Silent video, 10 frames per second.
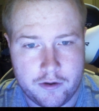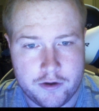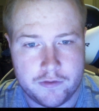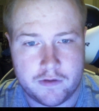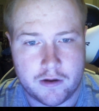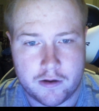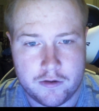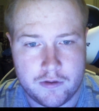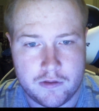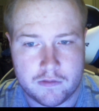It's not going to do
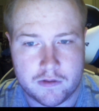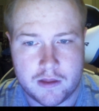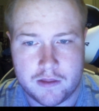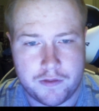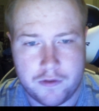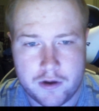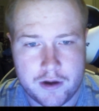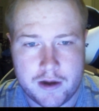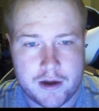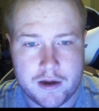anything like that. The
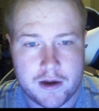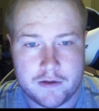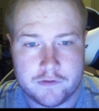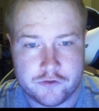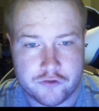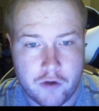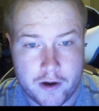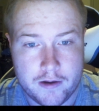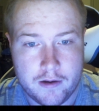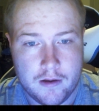3988 is just
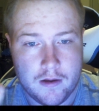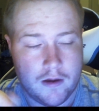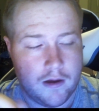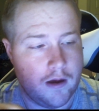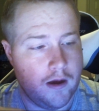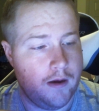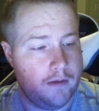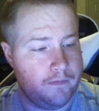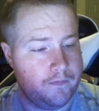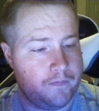great.
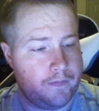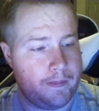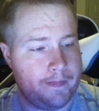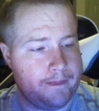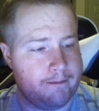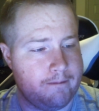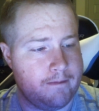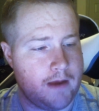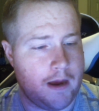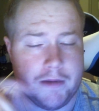I'm
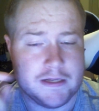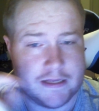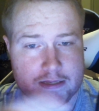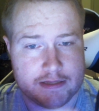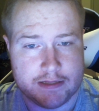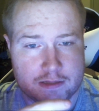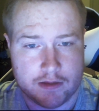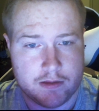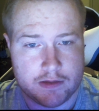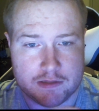going to say this
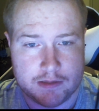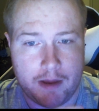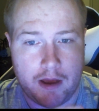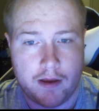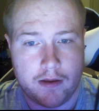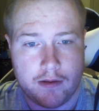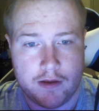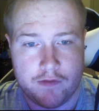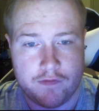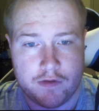is a buy.
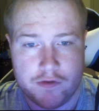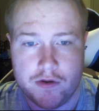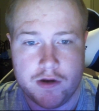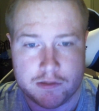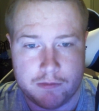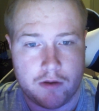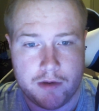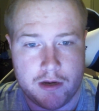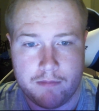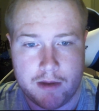If you need a small to
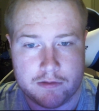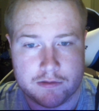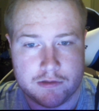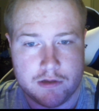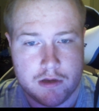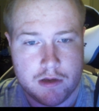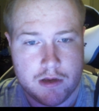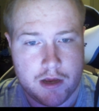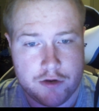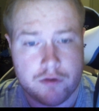medium mouse
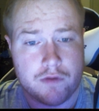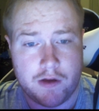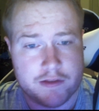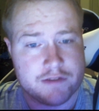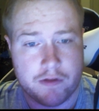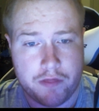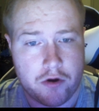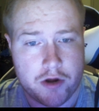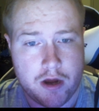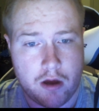and you can find this for
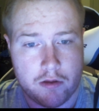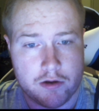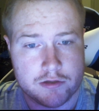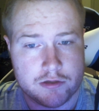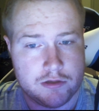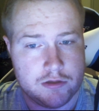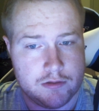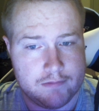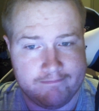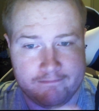$30,
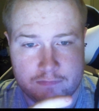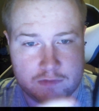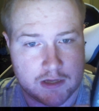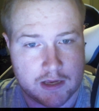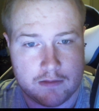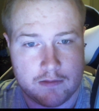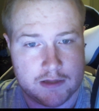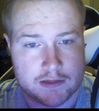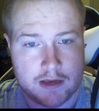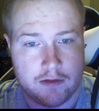
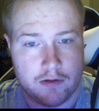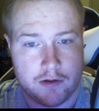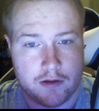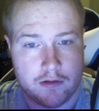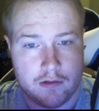it's a killer deal.